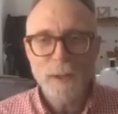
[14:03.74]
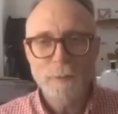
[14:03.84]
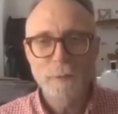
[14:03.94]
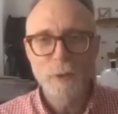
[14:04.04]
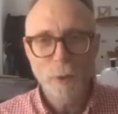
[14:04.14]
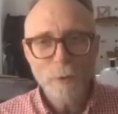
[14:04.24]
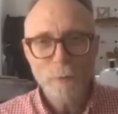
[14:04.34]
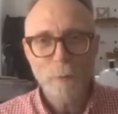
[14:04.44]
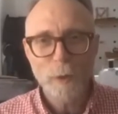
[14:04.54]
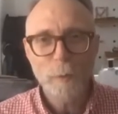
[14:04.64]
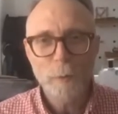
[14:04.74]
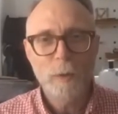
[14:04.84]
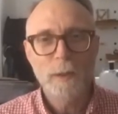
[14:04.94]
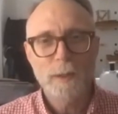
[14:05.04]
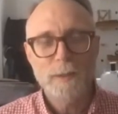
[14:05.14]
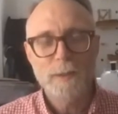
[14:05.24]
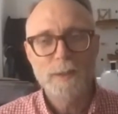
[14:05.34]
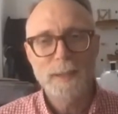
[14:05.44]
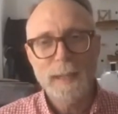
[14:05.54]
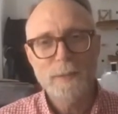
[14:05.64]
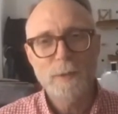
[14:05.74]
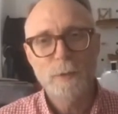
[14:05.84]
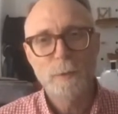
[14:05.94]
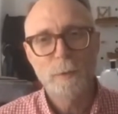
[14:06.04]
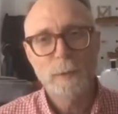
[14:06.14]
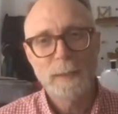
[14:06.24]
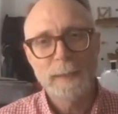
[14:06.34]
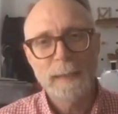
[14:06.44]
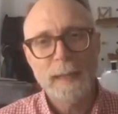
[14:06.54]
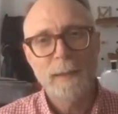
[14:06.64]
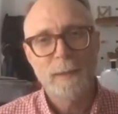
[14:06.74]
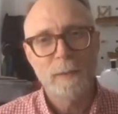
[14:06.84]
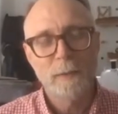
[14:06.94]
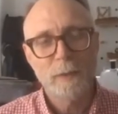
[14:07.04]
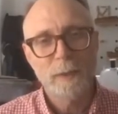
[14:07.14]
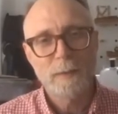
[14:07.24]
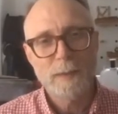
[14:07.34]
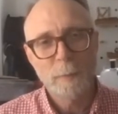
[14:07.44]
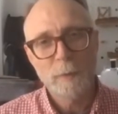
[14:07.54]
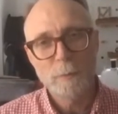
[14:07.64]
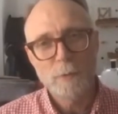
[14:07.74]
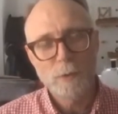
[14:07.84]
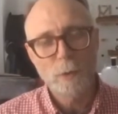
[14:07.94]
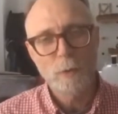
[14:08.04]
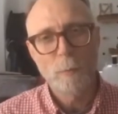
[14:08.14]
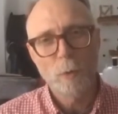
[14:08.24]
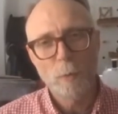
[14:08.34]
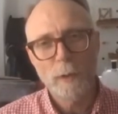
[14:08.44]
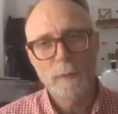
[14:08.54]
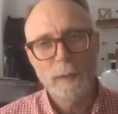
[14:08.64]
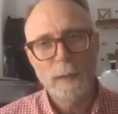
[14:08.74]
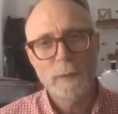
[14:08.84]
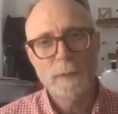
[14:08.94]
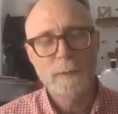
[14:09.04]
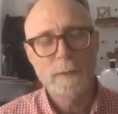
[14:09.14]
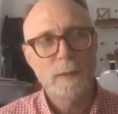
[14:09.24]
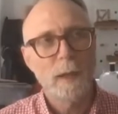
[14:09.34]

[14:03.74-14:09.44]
of got where we wanted it to get to in the end. Some of them took more work than others.